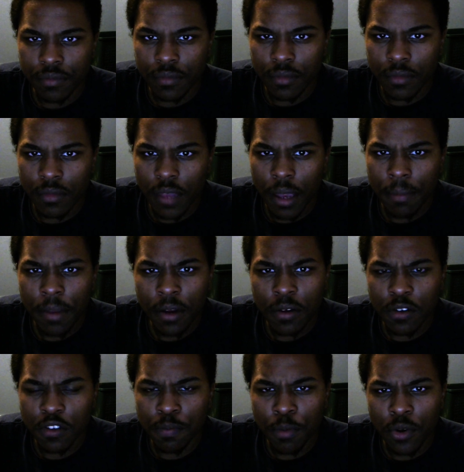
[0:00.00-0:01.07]
not going to
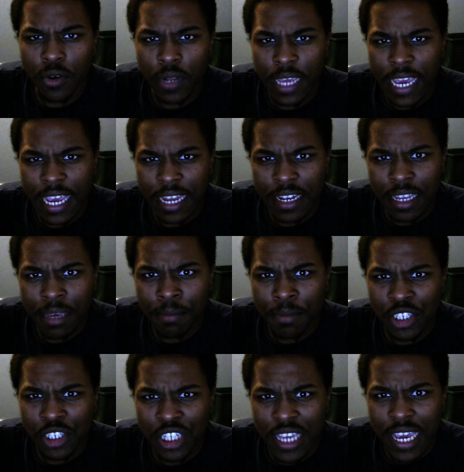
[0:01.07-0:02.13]
spoil the ending, but
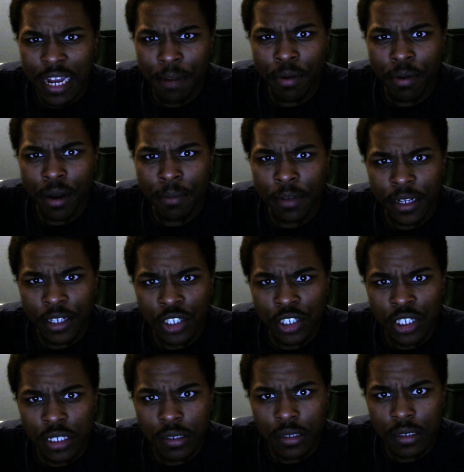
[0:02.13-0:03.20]
she had a
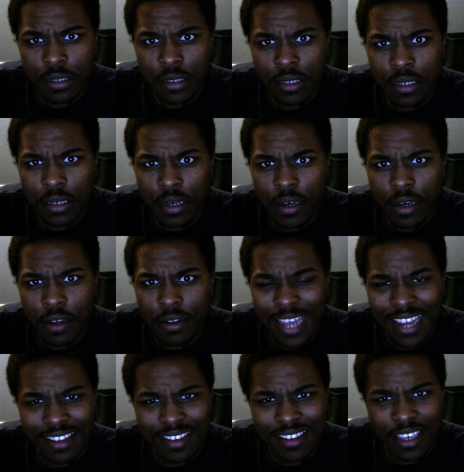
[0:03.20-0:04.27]
premonition
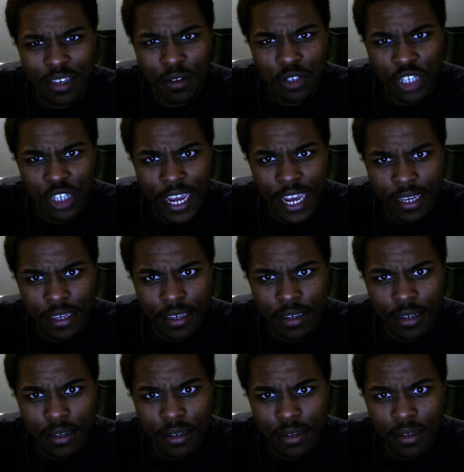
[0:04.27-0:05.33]
not to kill Jack,
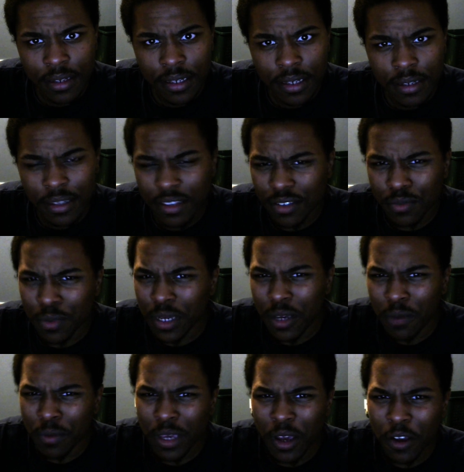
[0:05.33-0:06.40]
because we
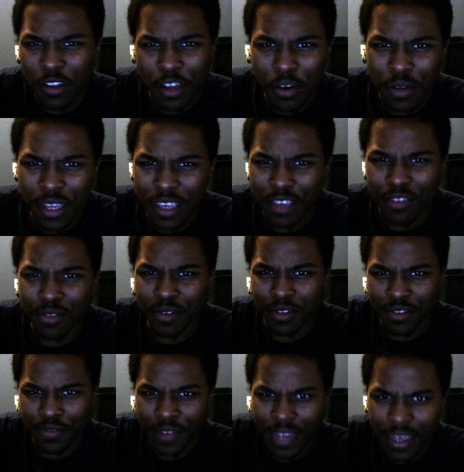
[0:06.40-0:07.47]
all know that he's going to
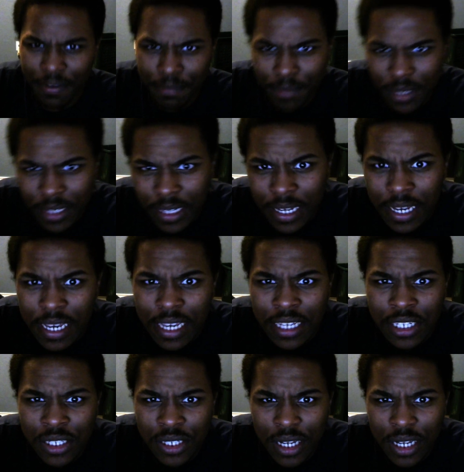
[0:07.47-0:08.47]
survive, but she had a